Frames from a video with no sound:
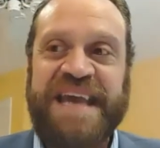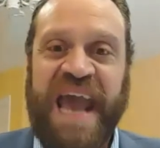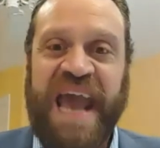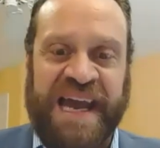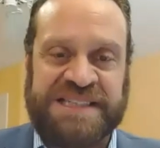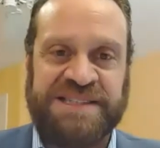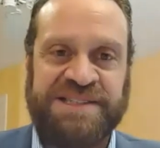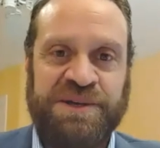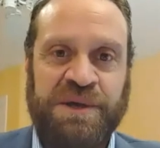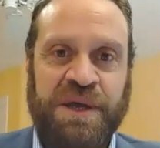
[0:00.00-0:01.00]

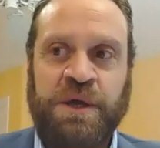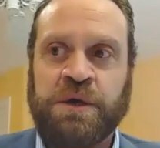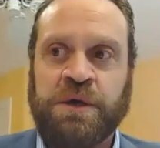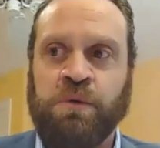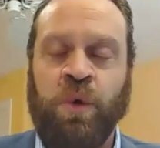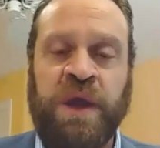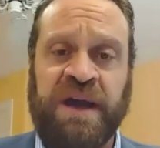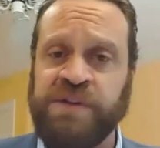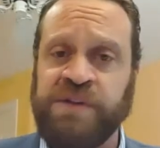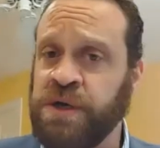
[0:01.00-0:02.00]
And we
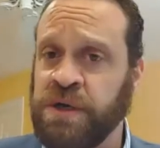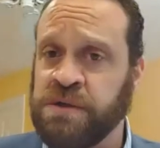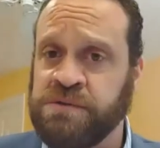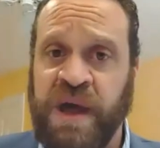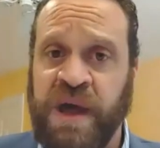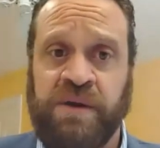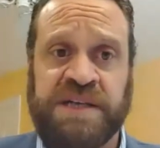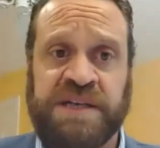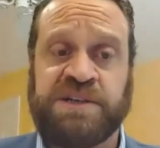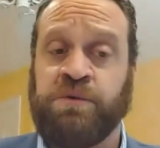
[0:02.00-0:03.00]
have learned, whether
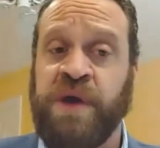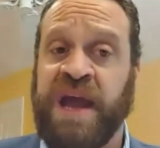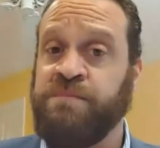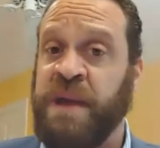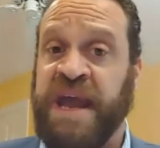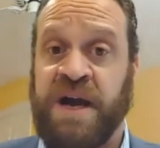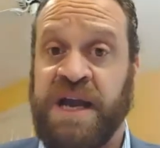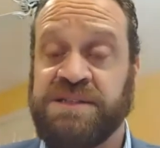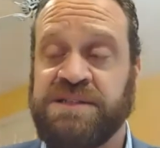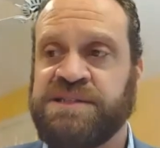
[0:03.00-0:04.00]
it's
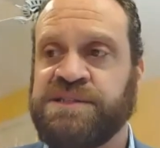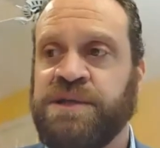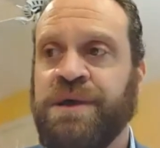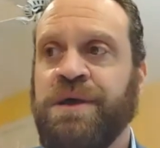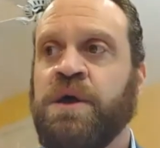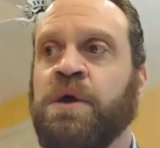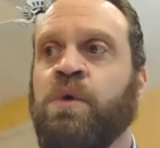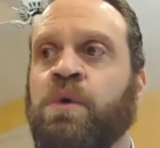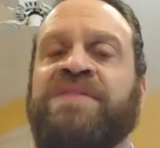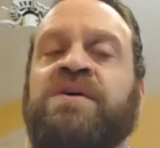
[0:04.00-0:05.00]
grandparents,
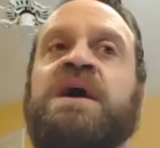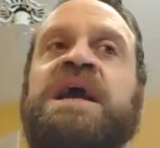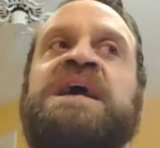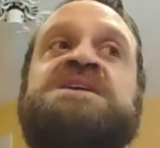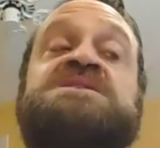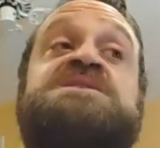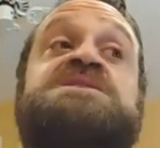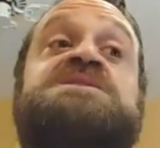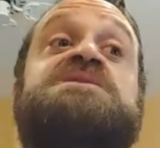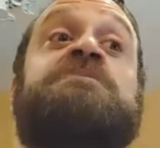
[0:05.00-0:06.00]
whether
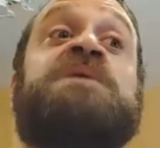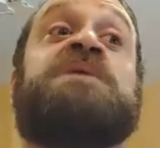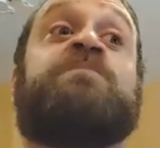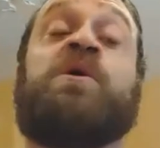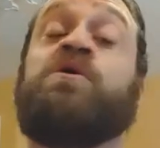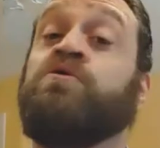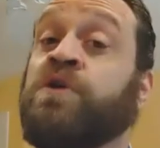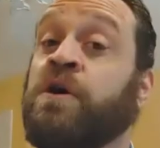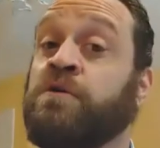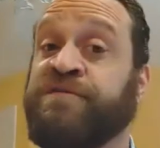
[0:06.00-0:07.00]
it's people who
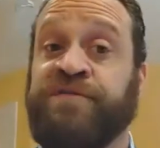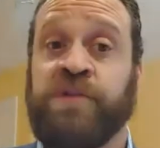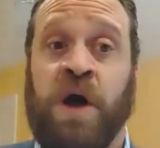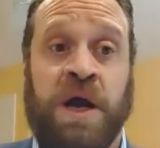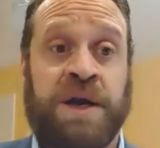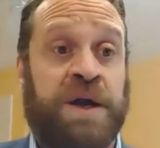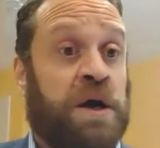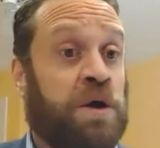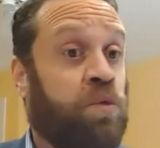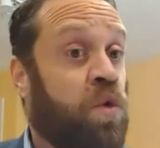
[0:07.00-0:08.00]
go to Florida
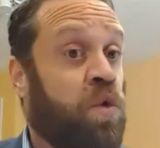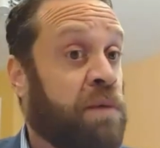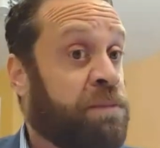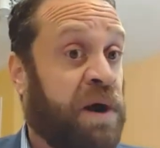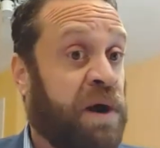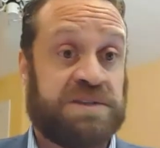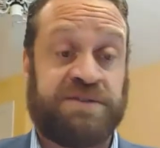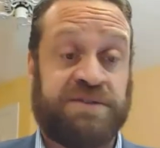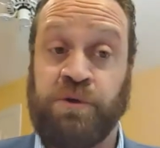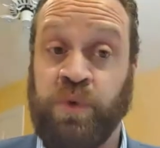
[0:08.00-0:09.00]
or warmer parts
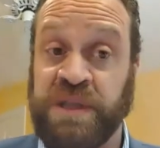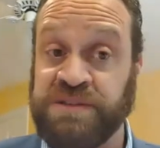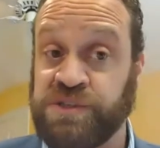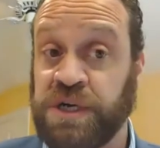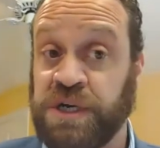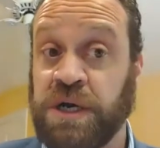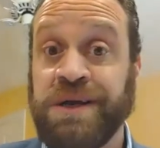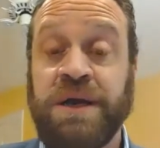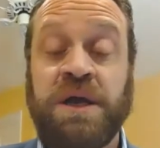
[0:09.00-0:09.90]
for the winter,